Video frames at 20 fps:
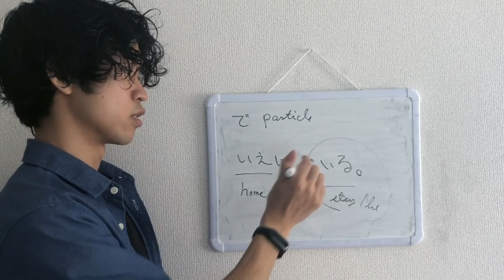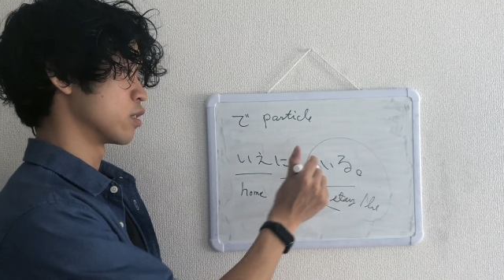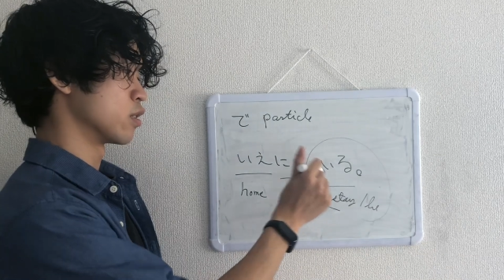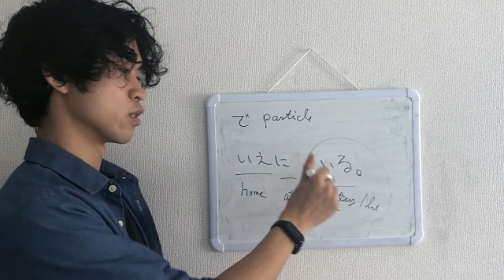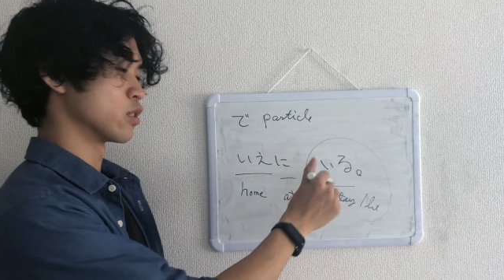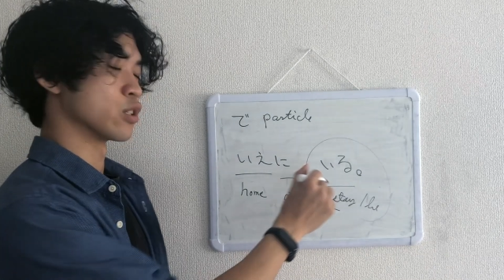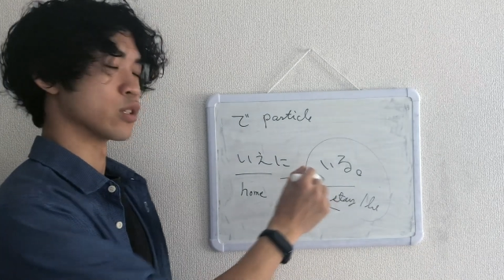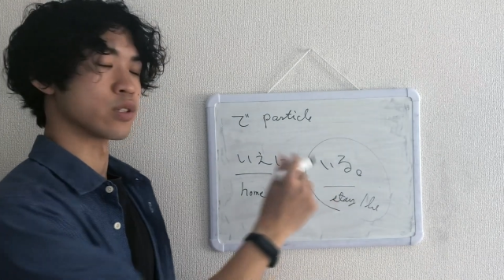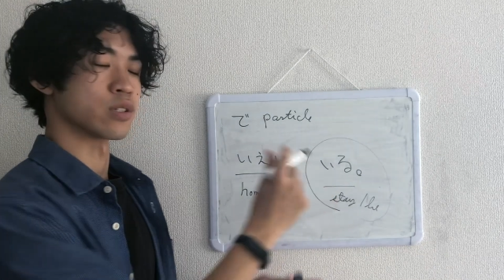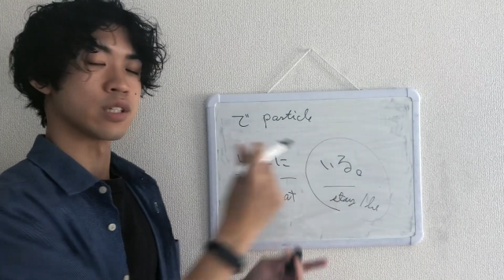
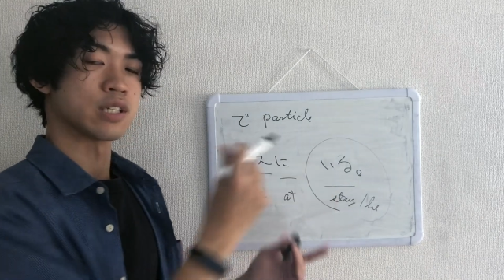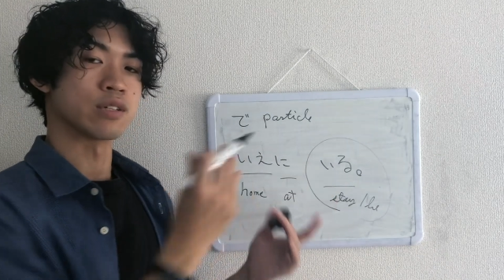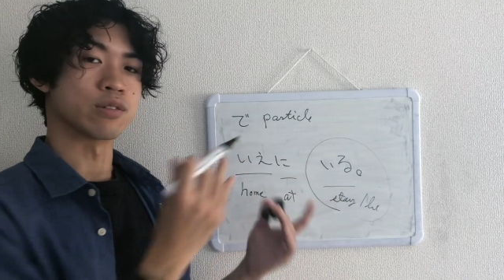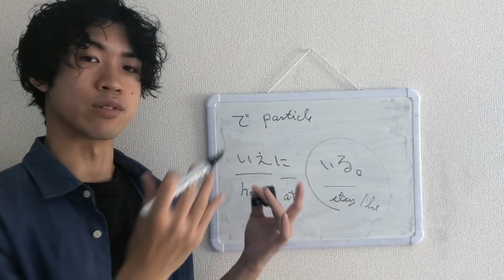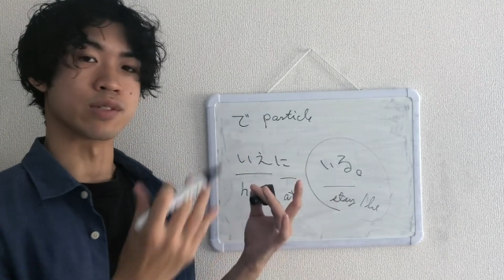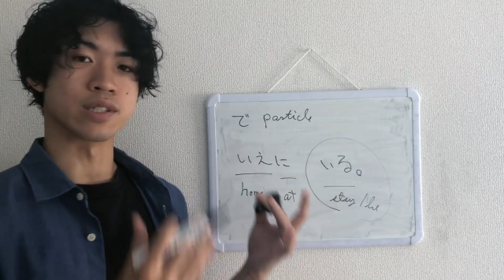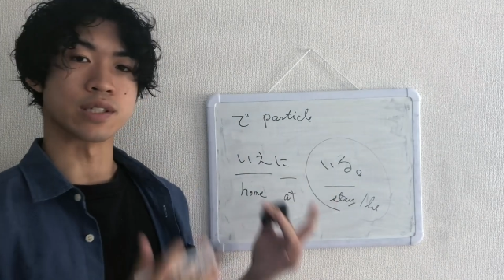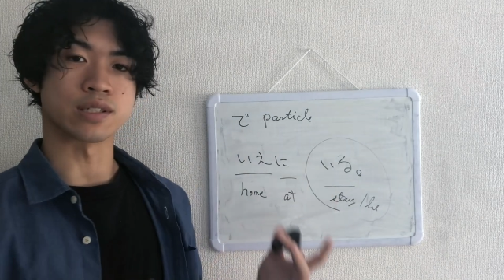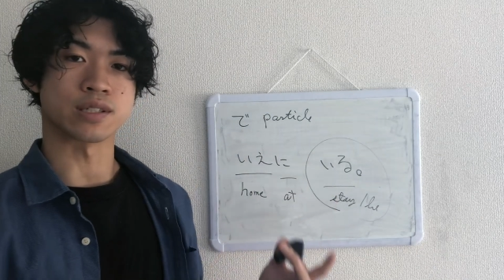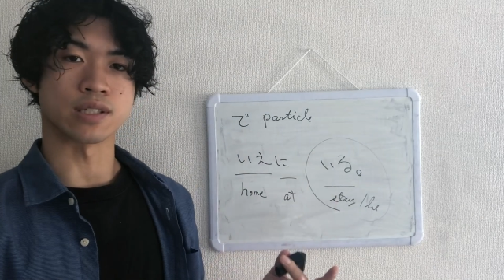is just
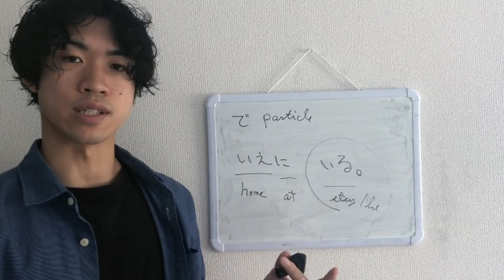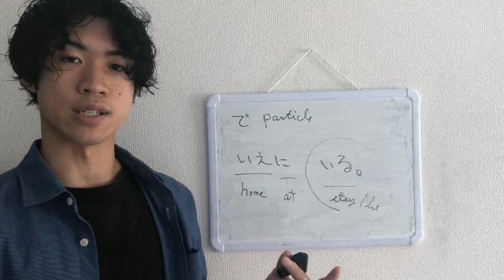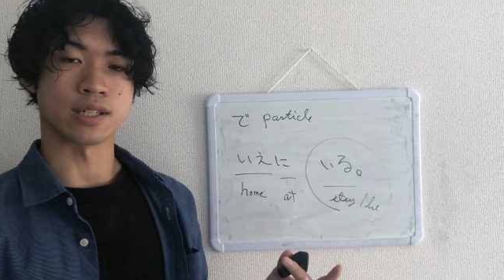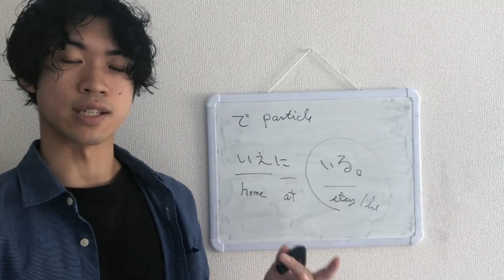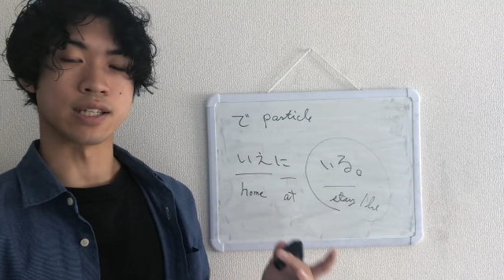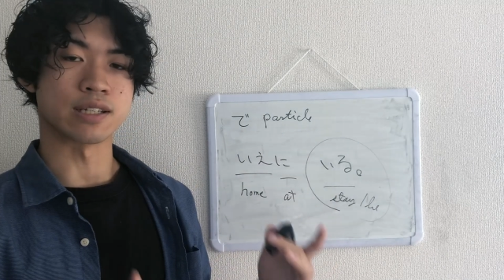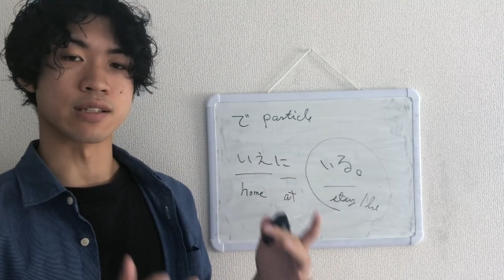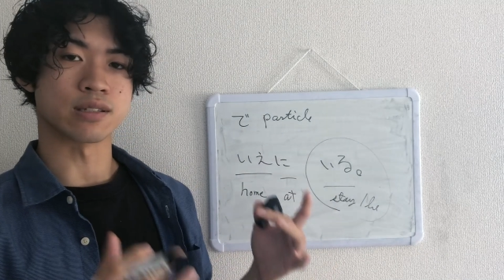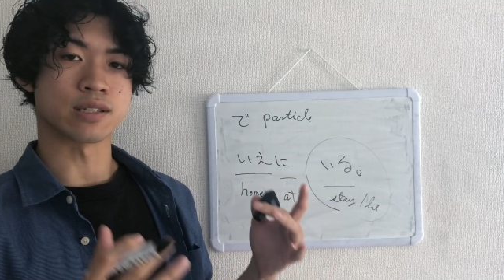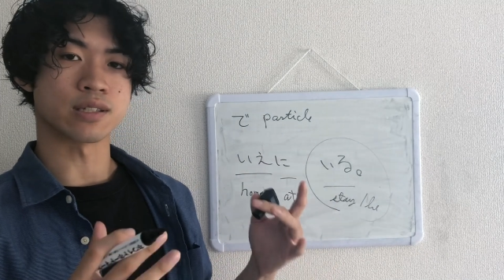existing.
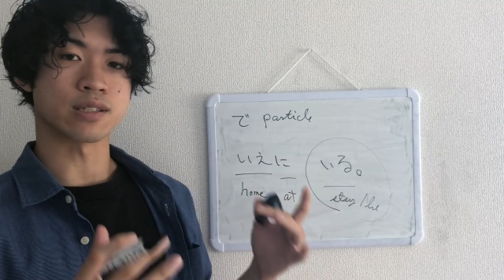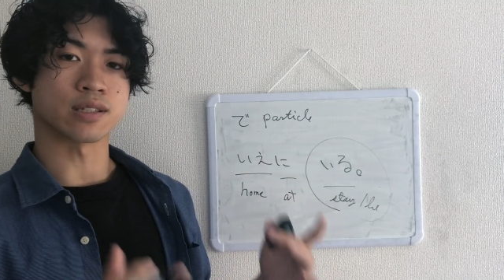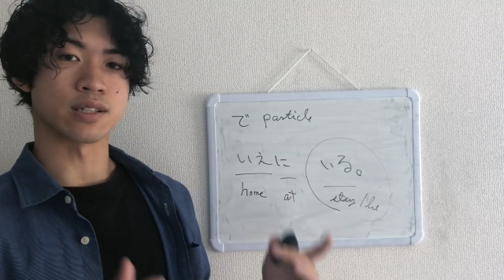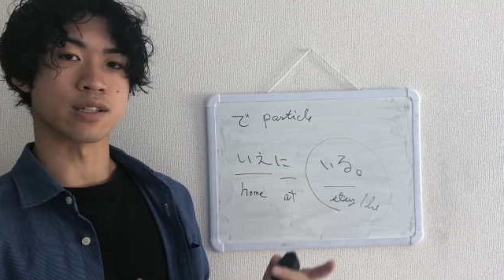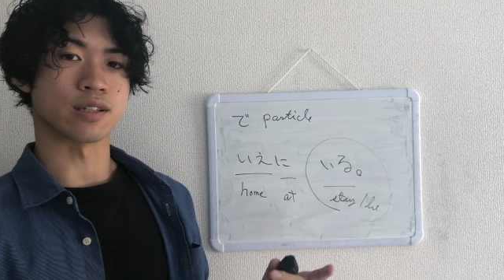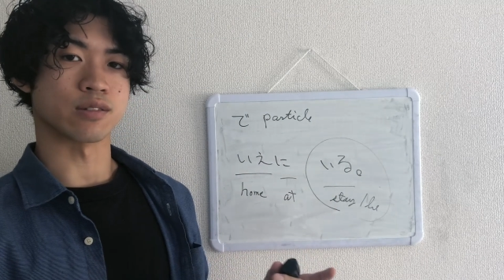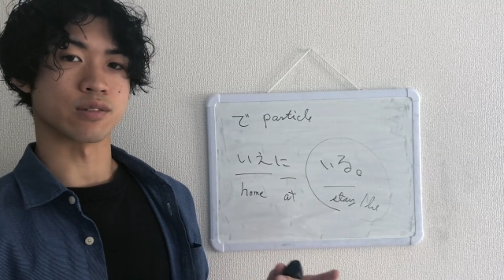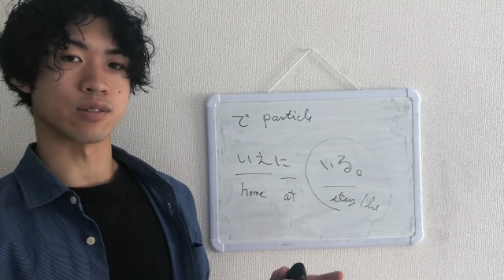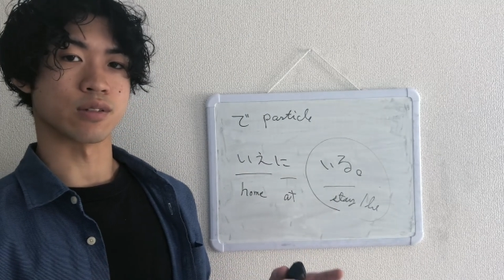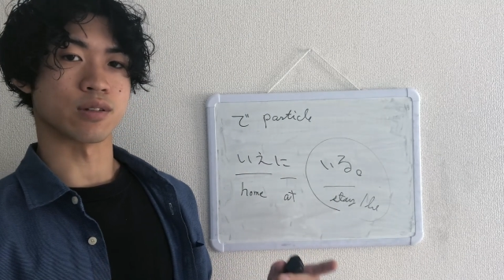Existing
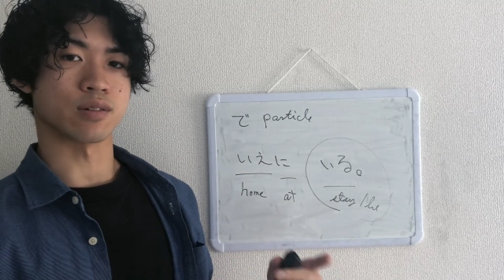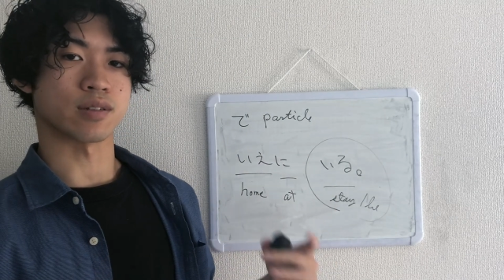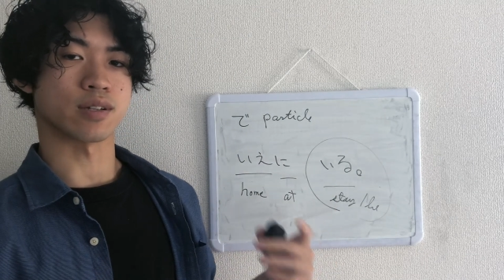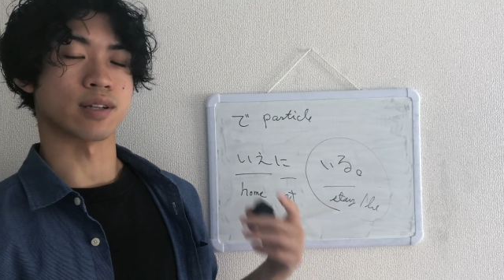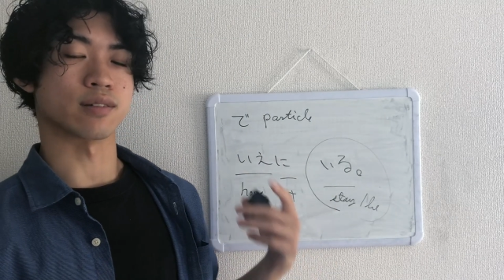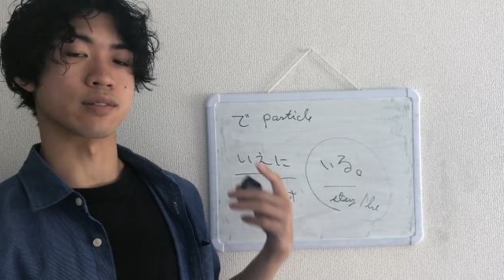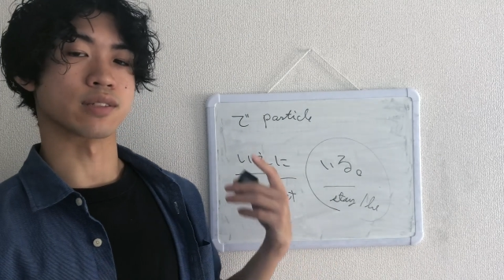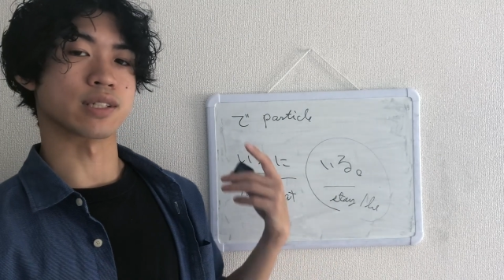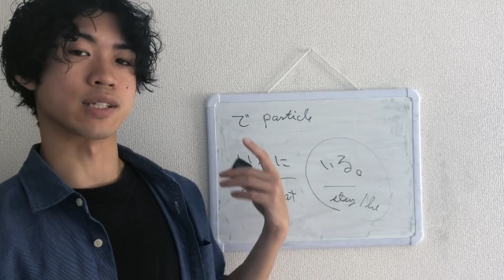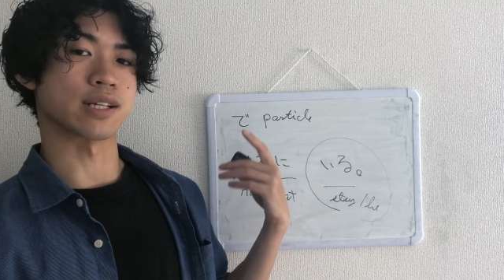is not
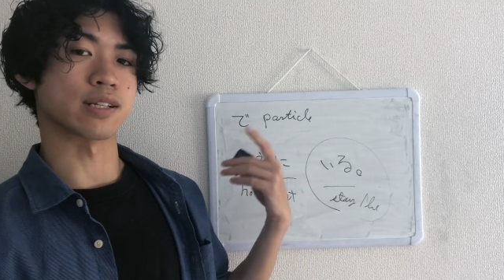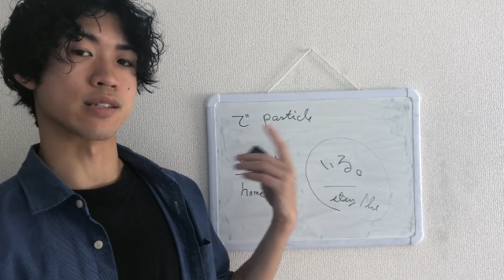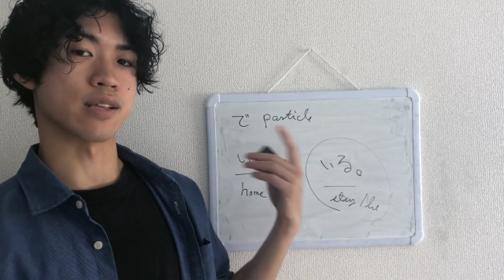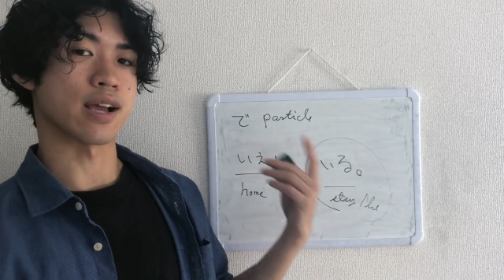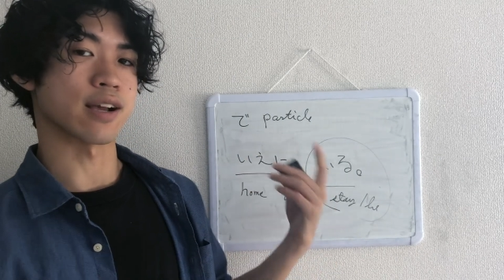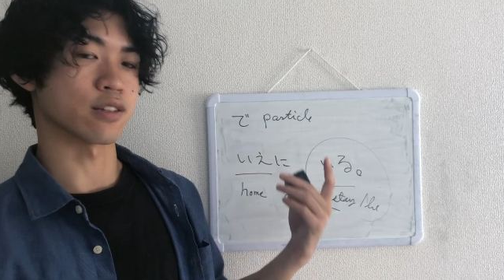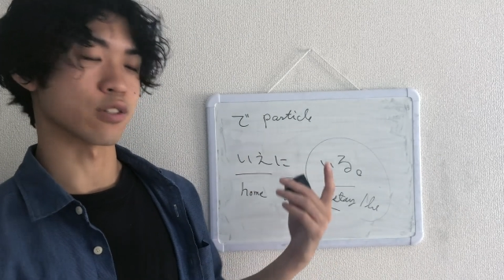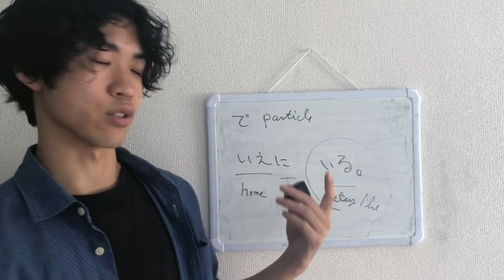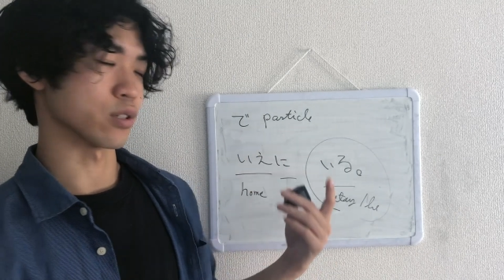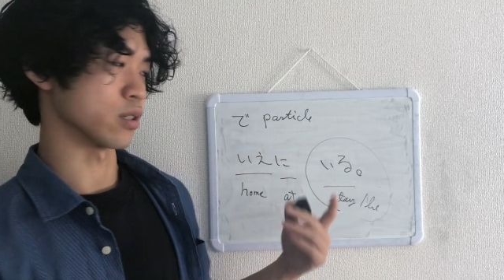counted as
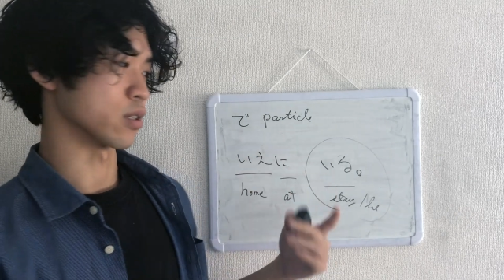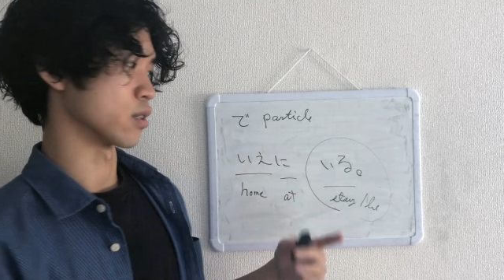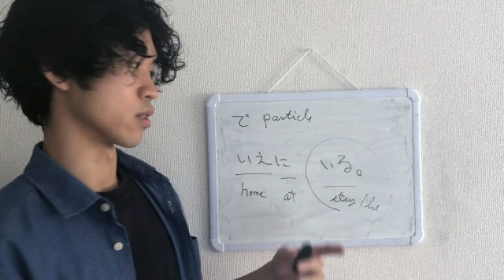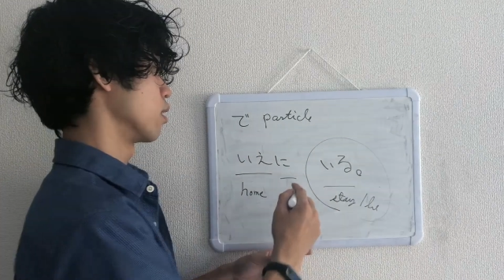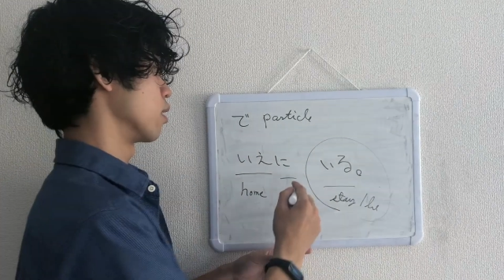action.